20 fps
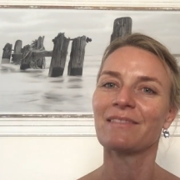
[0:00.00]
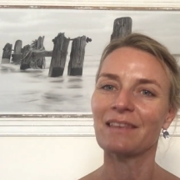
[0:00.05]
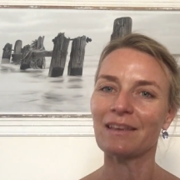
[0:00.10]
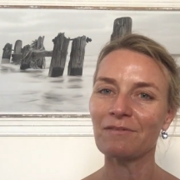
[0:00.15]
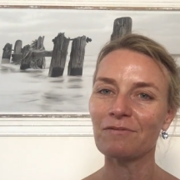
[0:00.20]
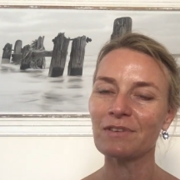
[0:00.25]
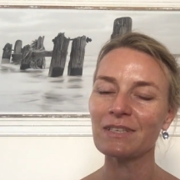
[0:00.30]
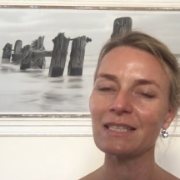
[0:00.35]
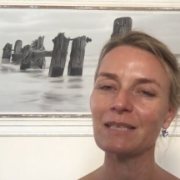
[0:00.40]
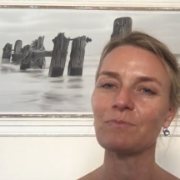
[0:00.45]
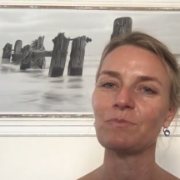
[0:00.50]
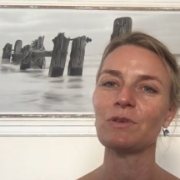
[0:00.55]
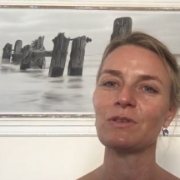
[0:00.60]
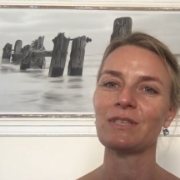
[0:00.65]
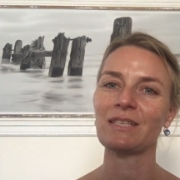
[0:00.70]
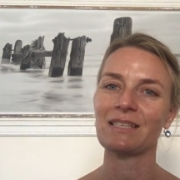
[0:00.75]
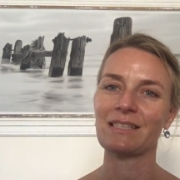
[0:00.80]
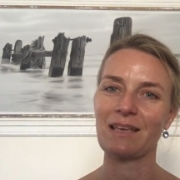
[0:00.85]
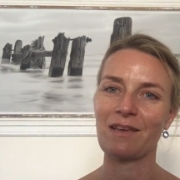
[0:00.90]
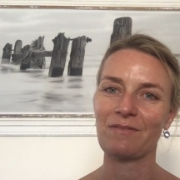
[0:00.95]
then visit
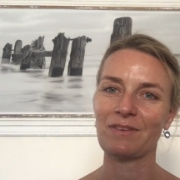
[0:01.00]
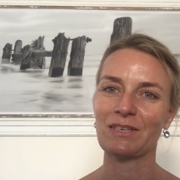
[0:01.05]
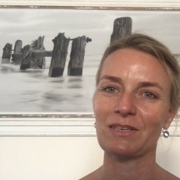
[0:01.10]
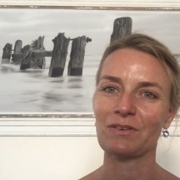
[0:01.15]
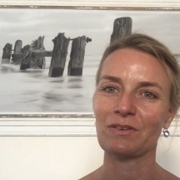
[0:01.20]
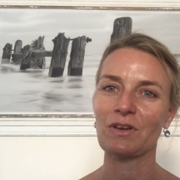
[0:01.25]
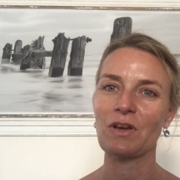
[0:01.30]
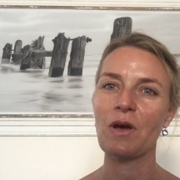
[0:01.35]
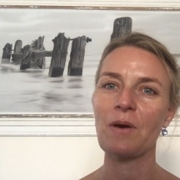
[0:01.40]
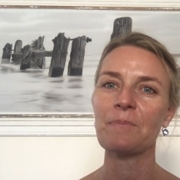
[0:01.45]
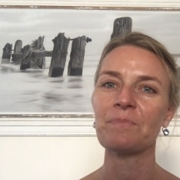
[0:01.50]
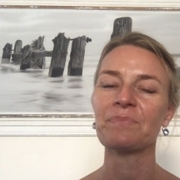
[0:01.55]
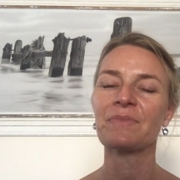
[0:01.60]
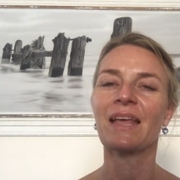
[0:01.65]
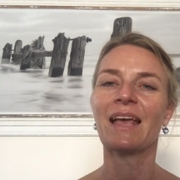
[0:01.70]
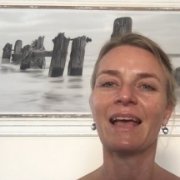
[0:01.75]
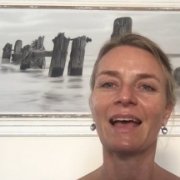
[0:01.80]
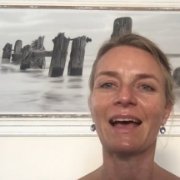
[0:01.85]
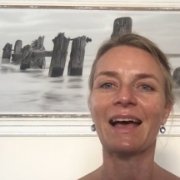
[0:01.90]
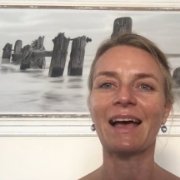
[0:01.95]
beautysavvy.com